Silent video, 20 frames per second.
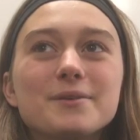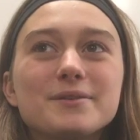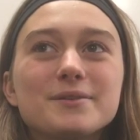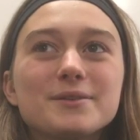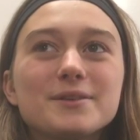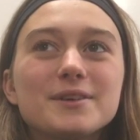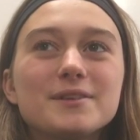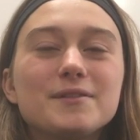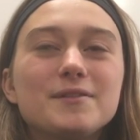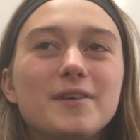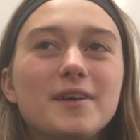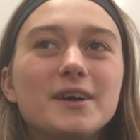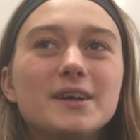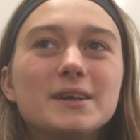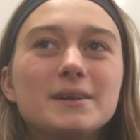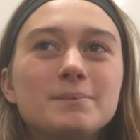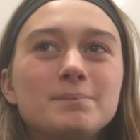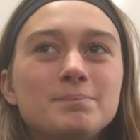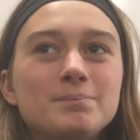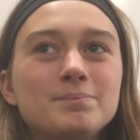It was really
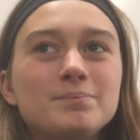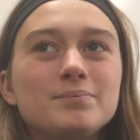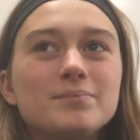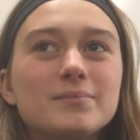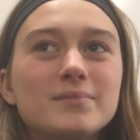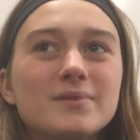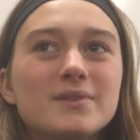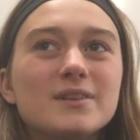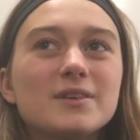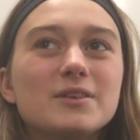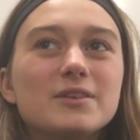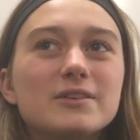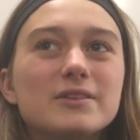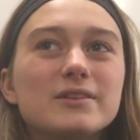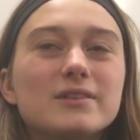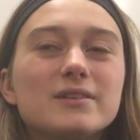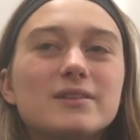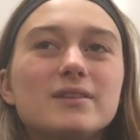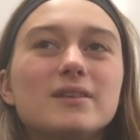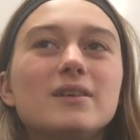fun. There
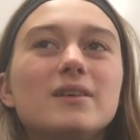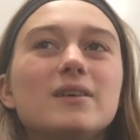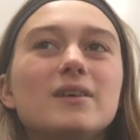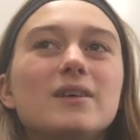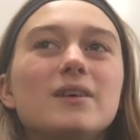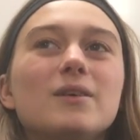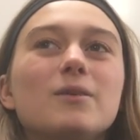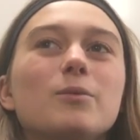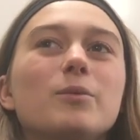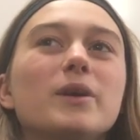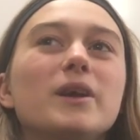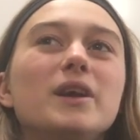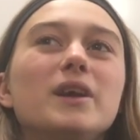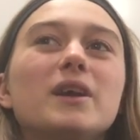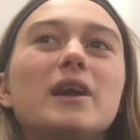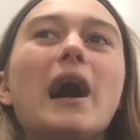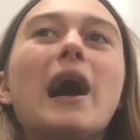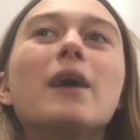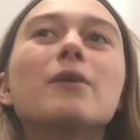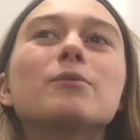was, we
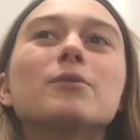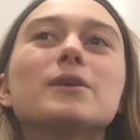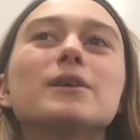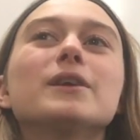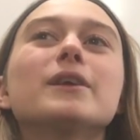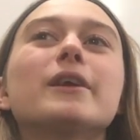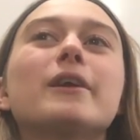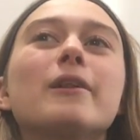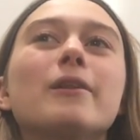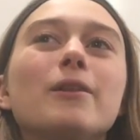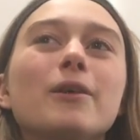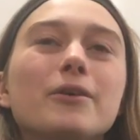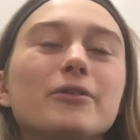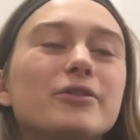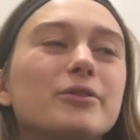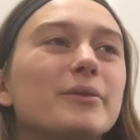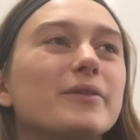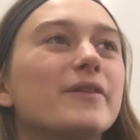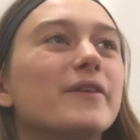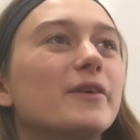got really
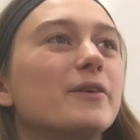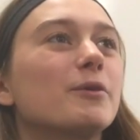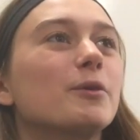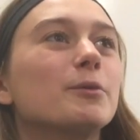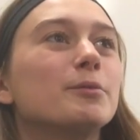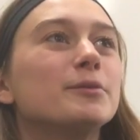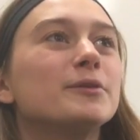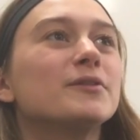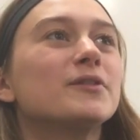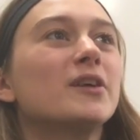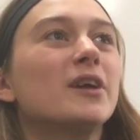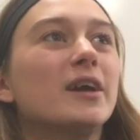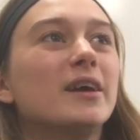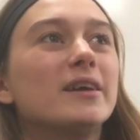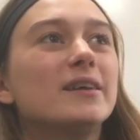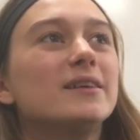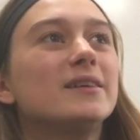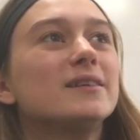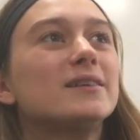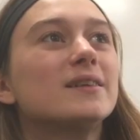close with the group of
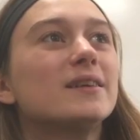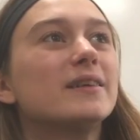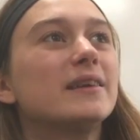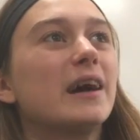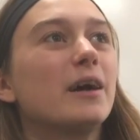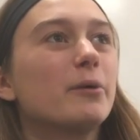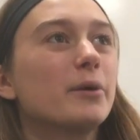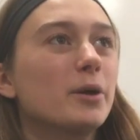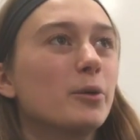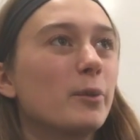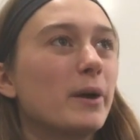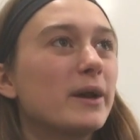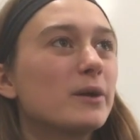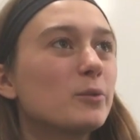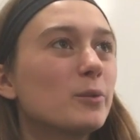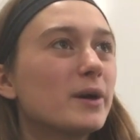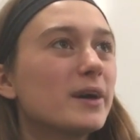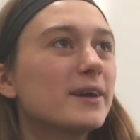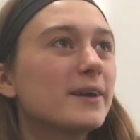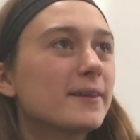kids that we
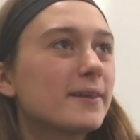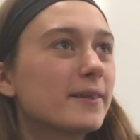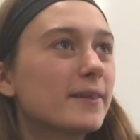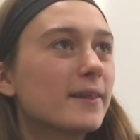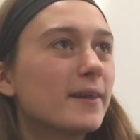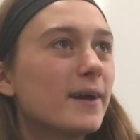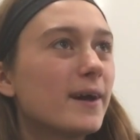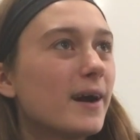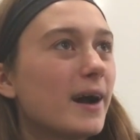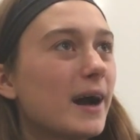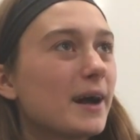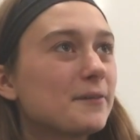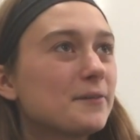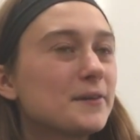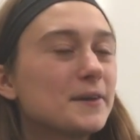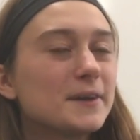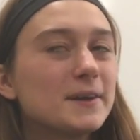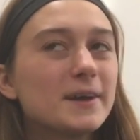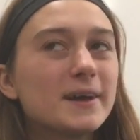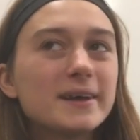went with, I
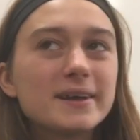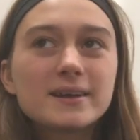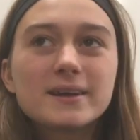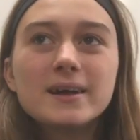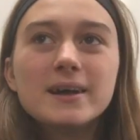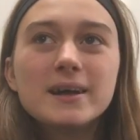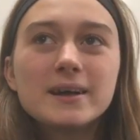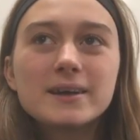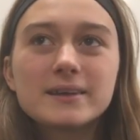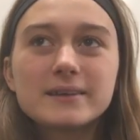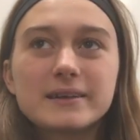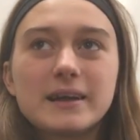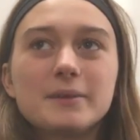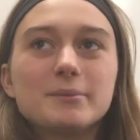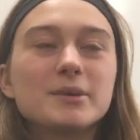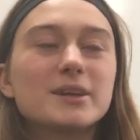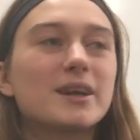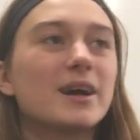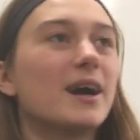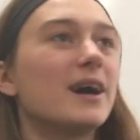feel like, because
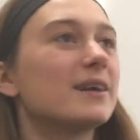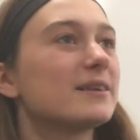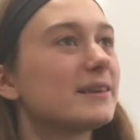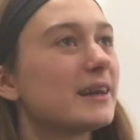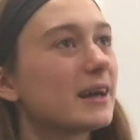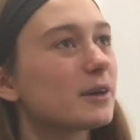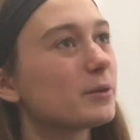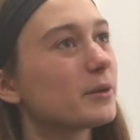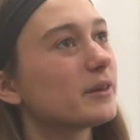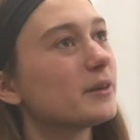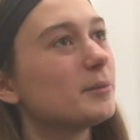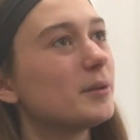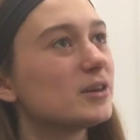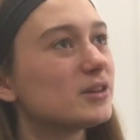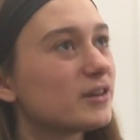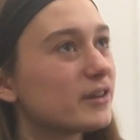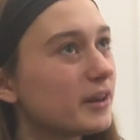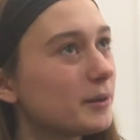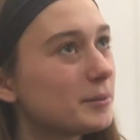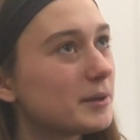I'm in contact with a
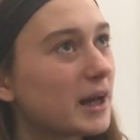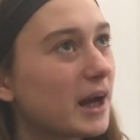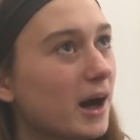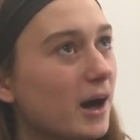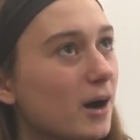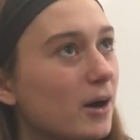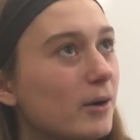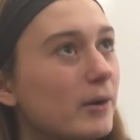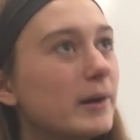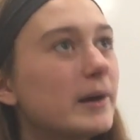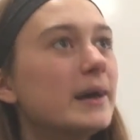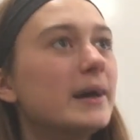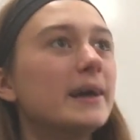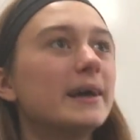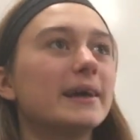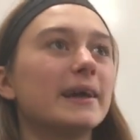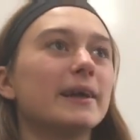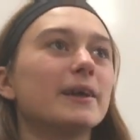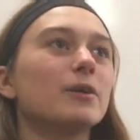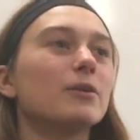bunch of them now,
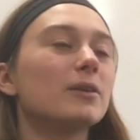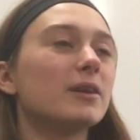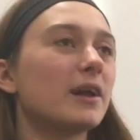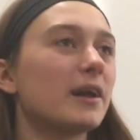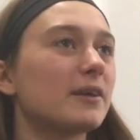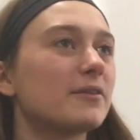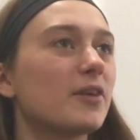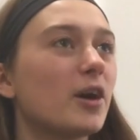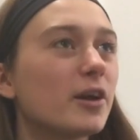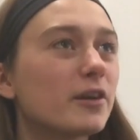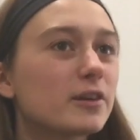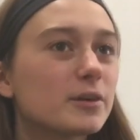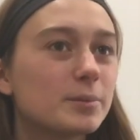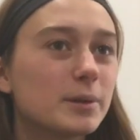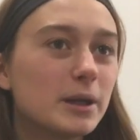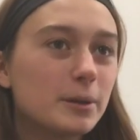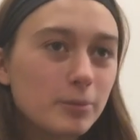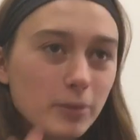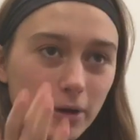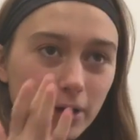and I know a lot of other
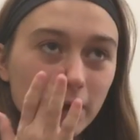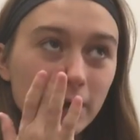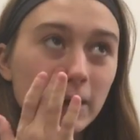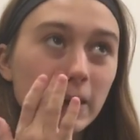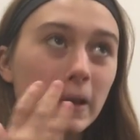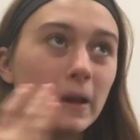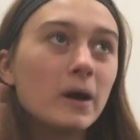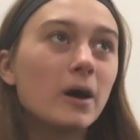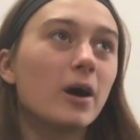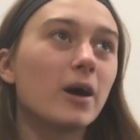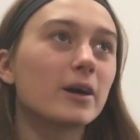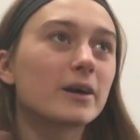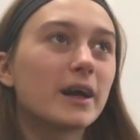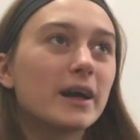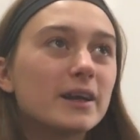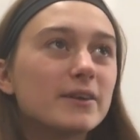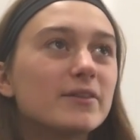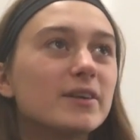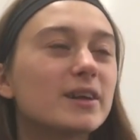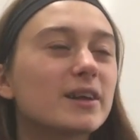people are, are
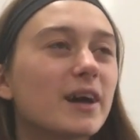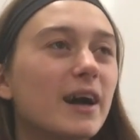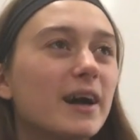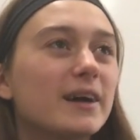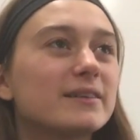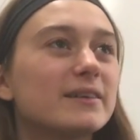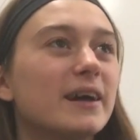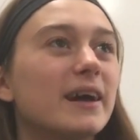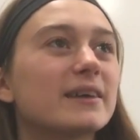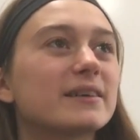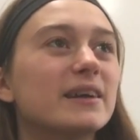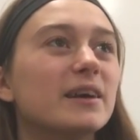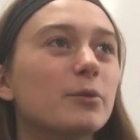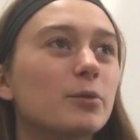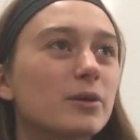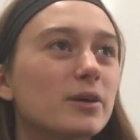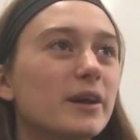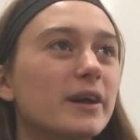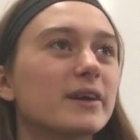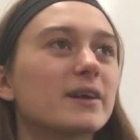kind of in contact, and
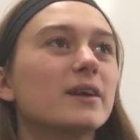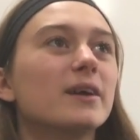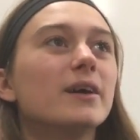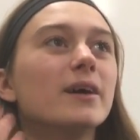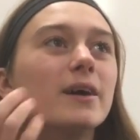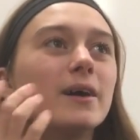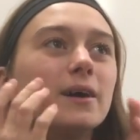we're like,